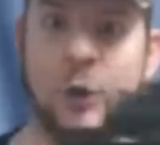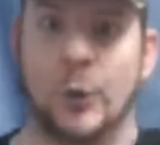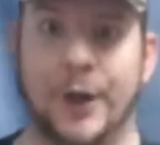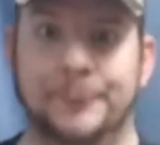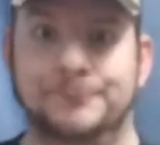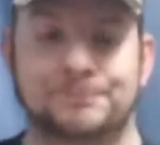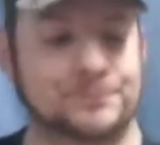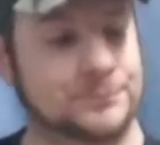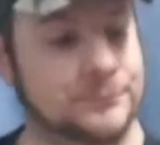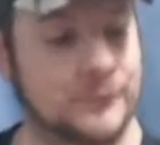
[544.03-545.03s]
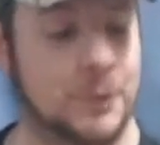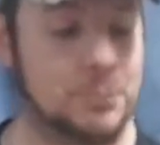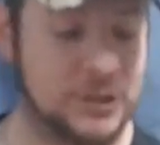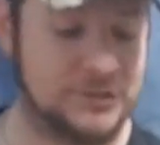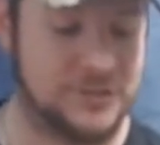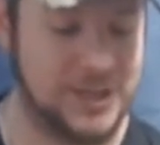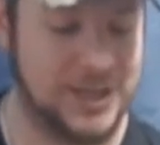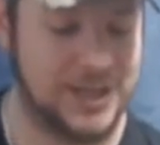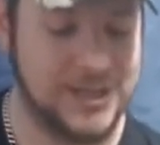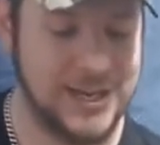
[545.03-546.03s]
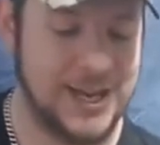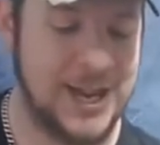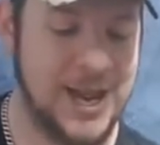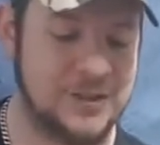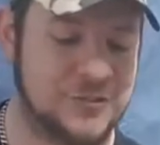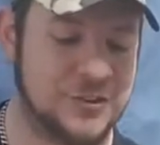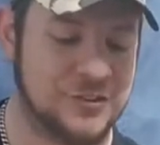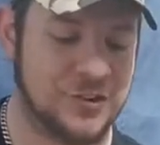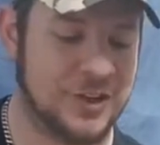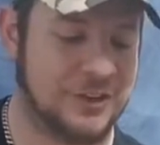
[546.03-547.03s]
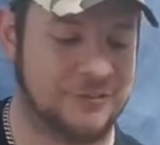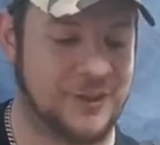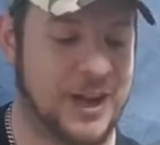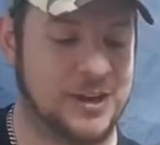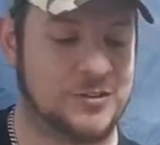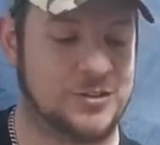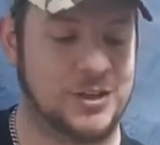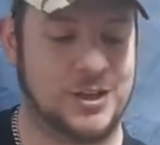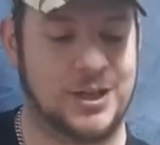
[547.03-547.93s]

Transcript: corner. But uh, it has the desired effect.